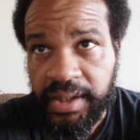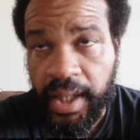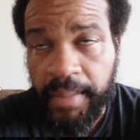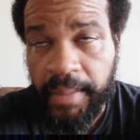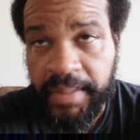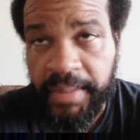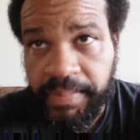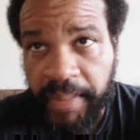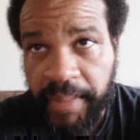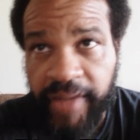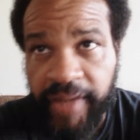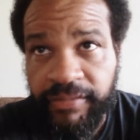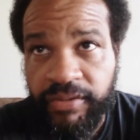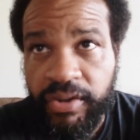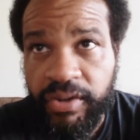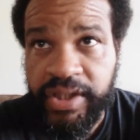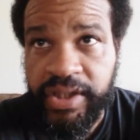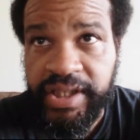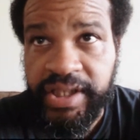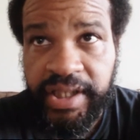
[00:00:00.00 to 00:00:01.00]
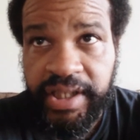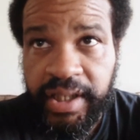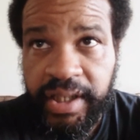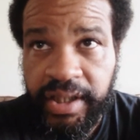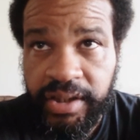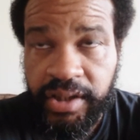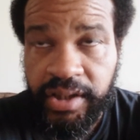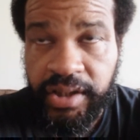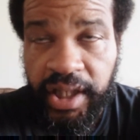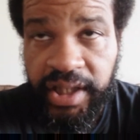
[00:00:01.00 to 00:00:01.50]
I mean, Spadafora he still
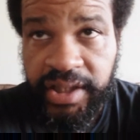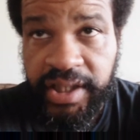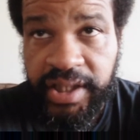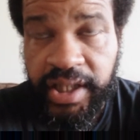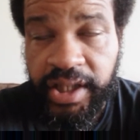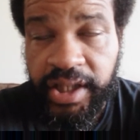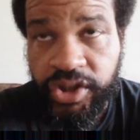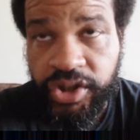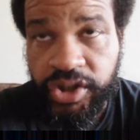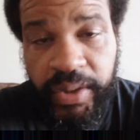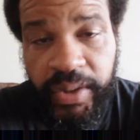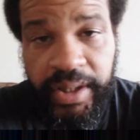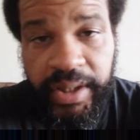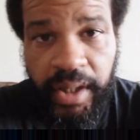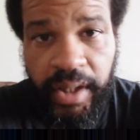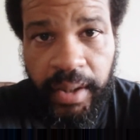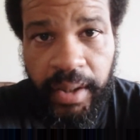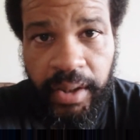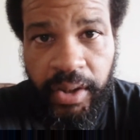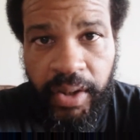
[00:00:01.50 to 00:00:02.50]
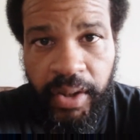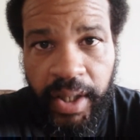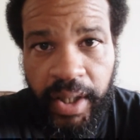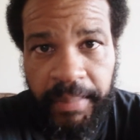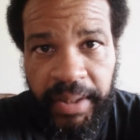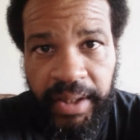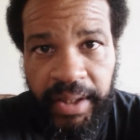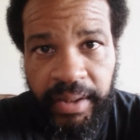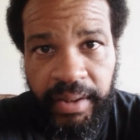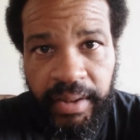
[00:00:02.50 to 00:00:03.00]
could he still could do it. You know what
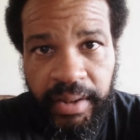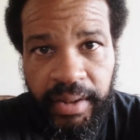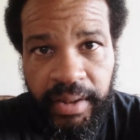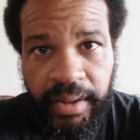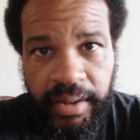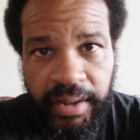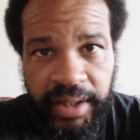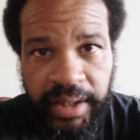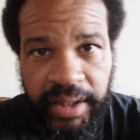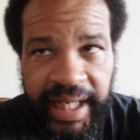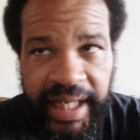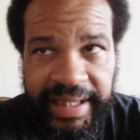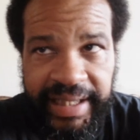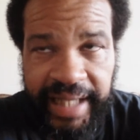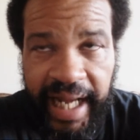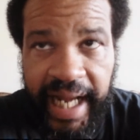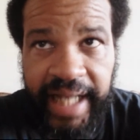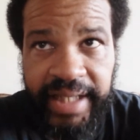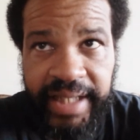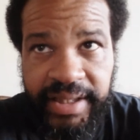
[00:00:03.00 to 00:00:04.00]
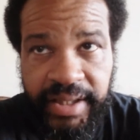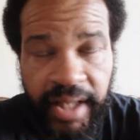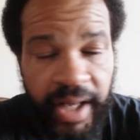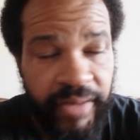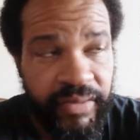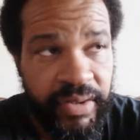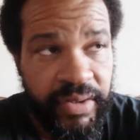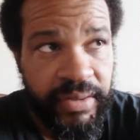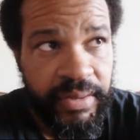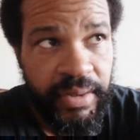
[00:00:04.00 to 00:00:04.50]
I mean? Not at the highest
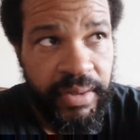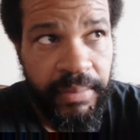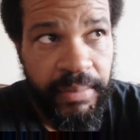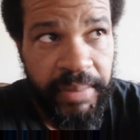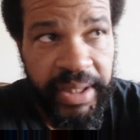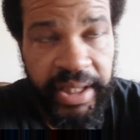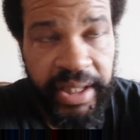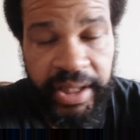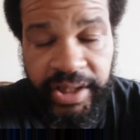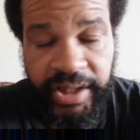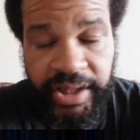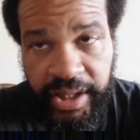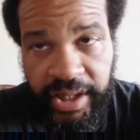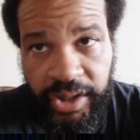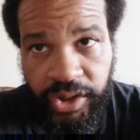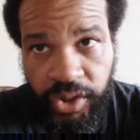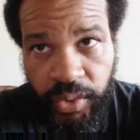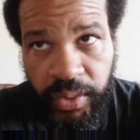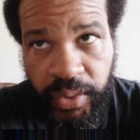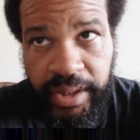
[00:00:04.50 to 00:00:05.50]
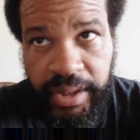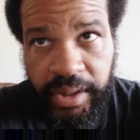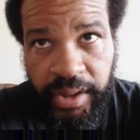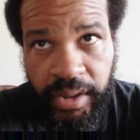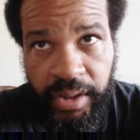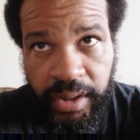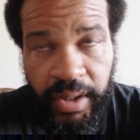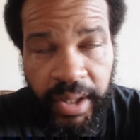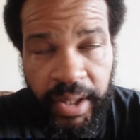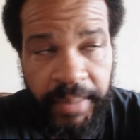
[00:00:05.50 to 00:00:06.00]
level, but he could still do it.
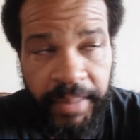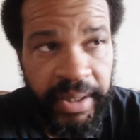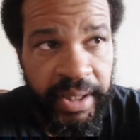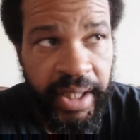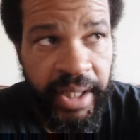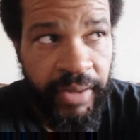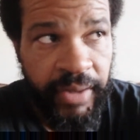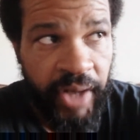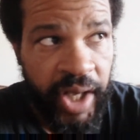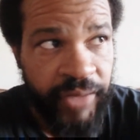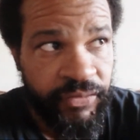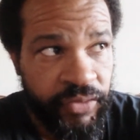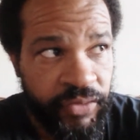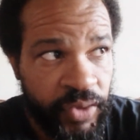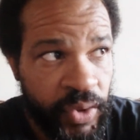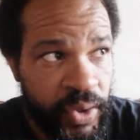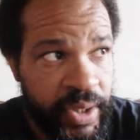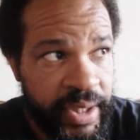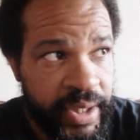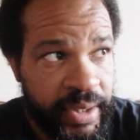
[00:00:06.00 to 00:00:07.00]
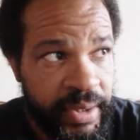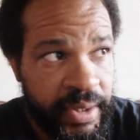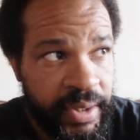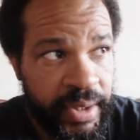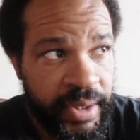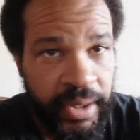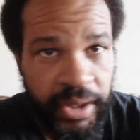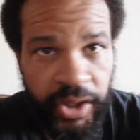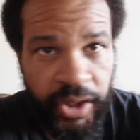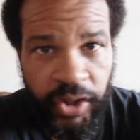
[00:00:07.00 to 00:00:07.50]
You know what I mean? And and Floyd,
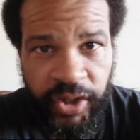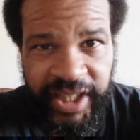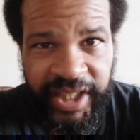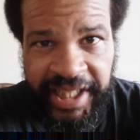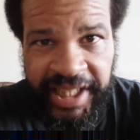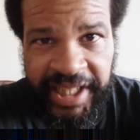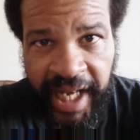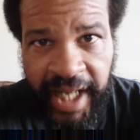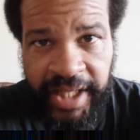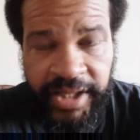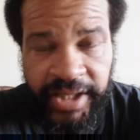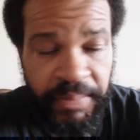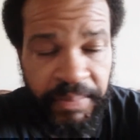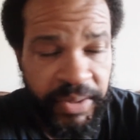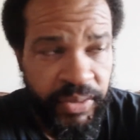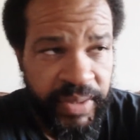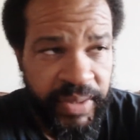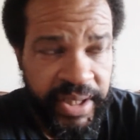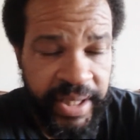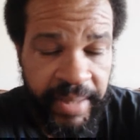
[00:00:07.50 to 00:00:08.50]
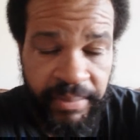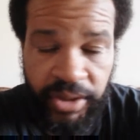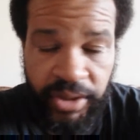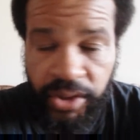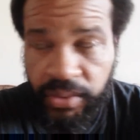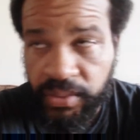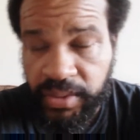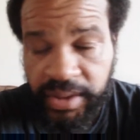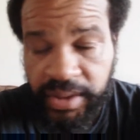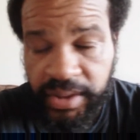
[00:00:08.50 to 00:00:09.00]
you know, the knowledge between them
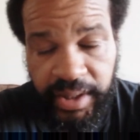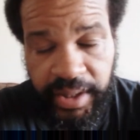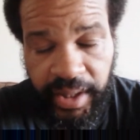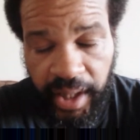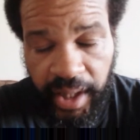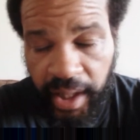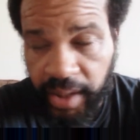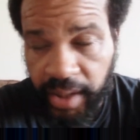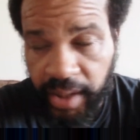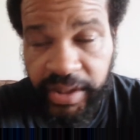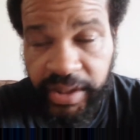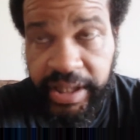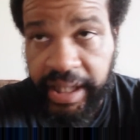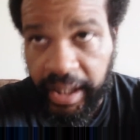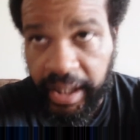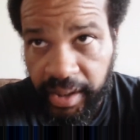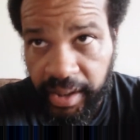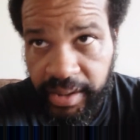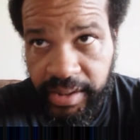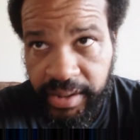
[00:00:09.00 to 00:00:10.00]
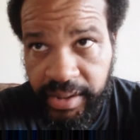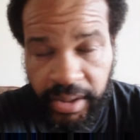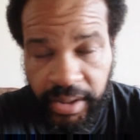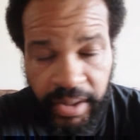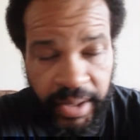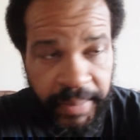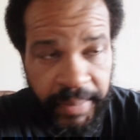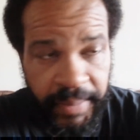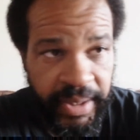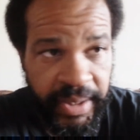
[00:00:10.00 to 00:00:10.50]
two is uh, like ridiculous. You
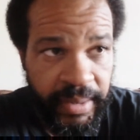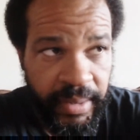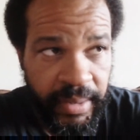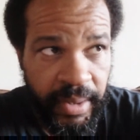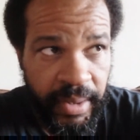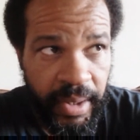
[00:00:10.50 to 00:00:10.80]
know what I mean?